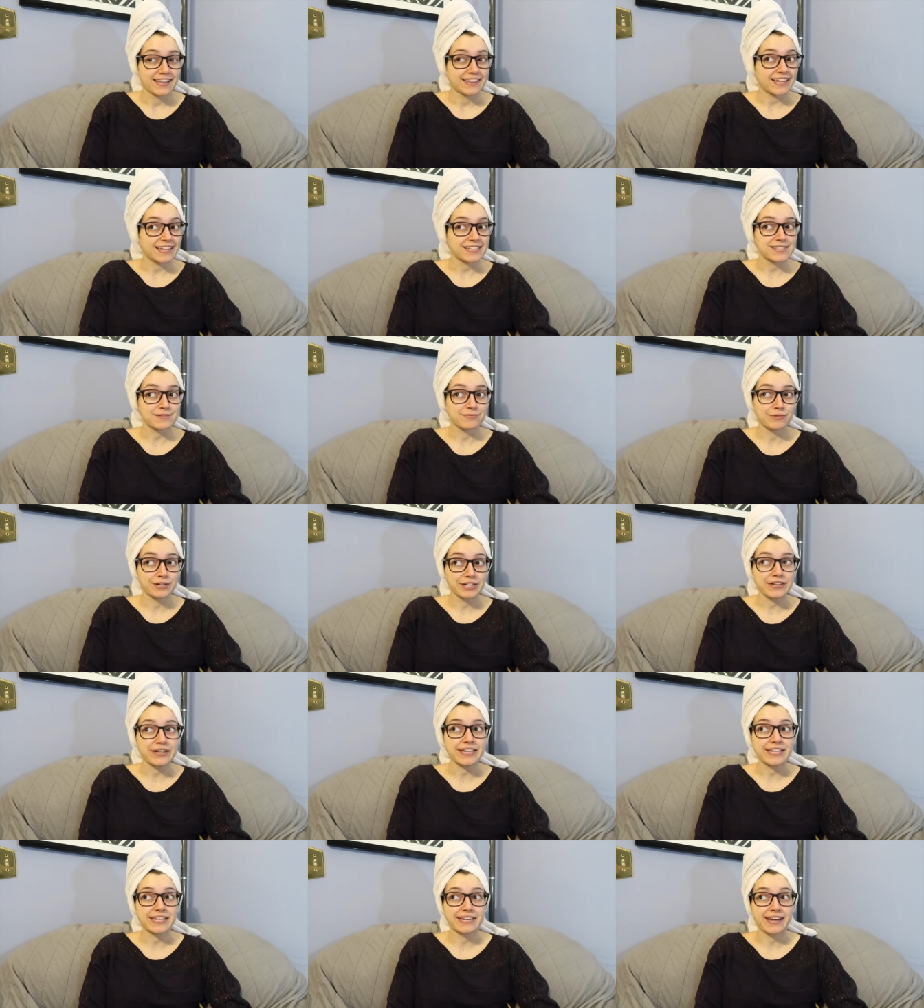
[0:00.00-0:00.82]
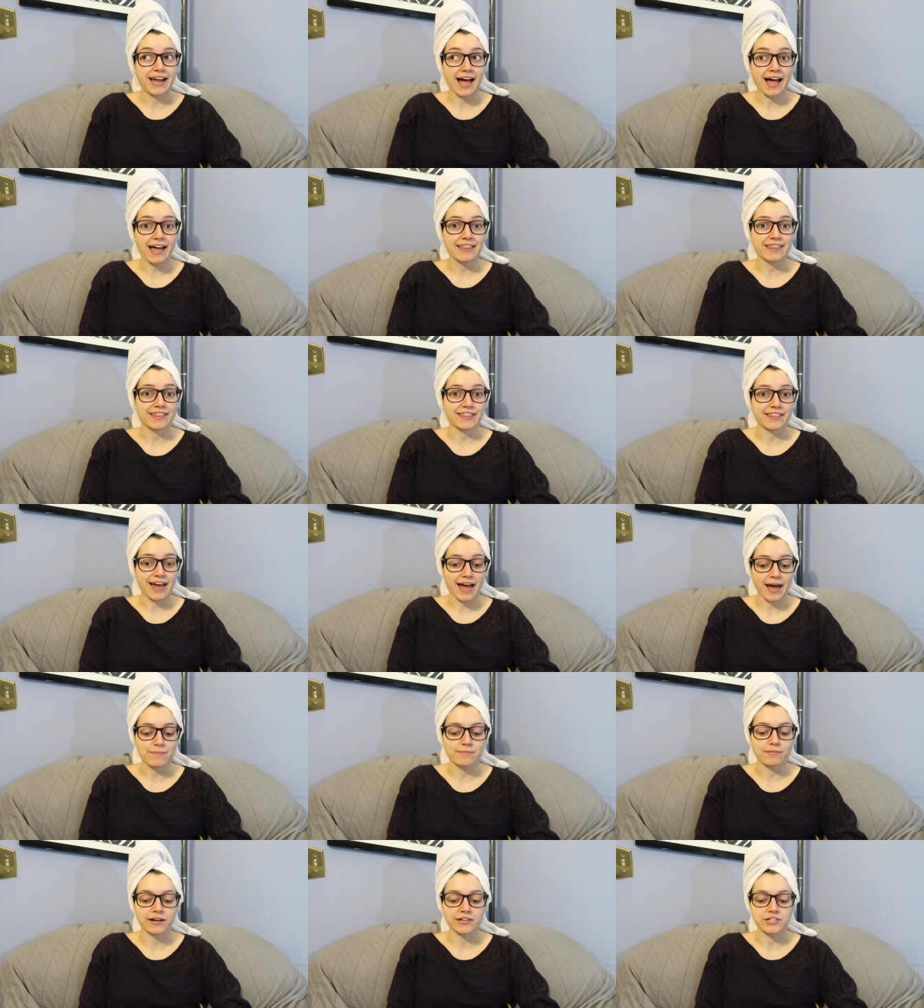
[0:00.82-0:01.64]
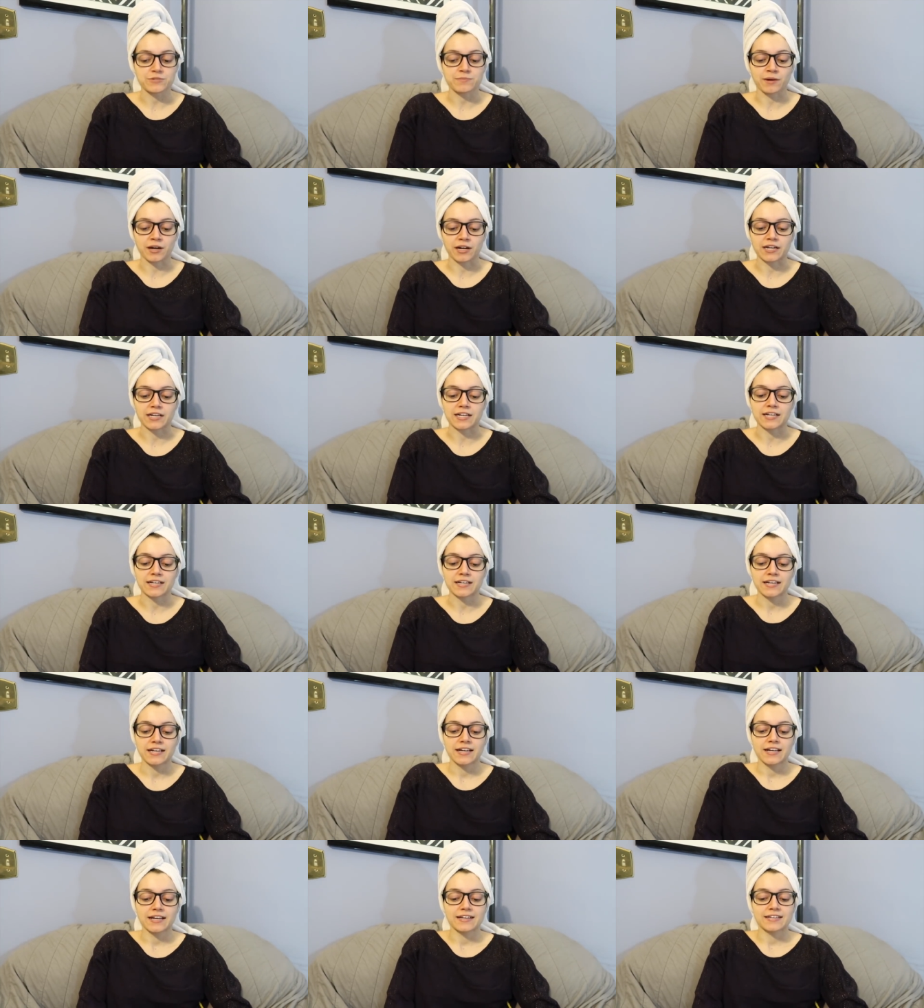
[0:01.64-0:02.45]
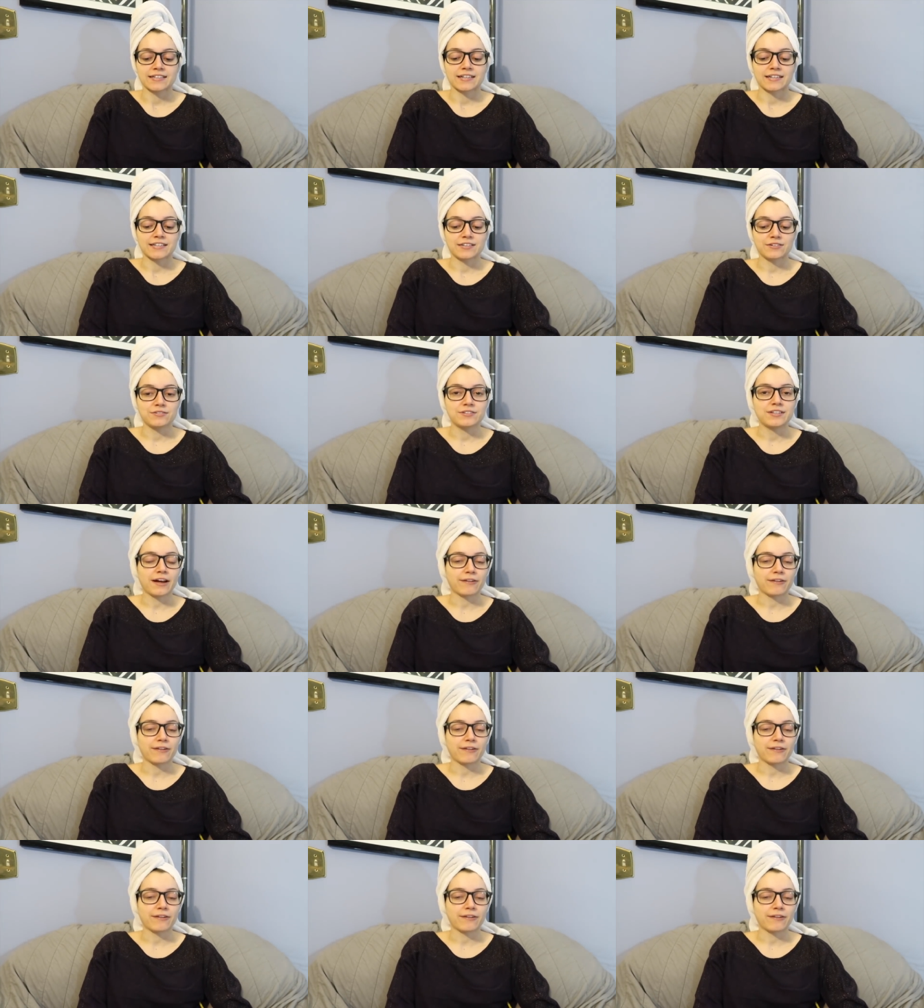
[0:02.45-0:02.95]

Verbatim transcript: That's really not that much money. You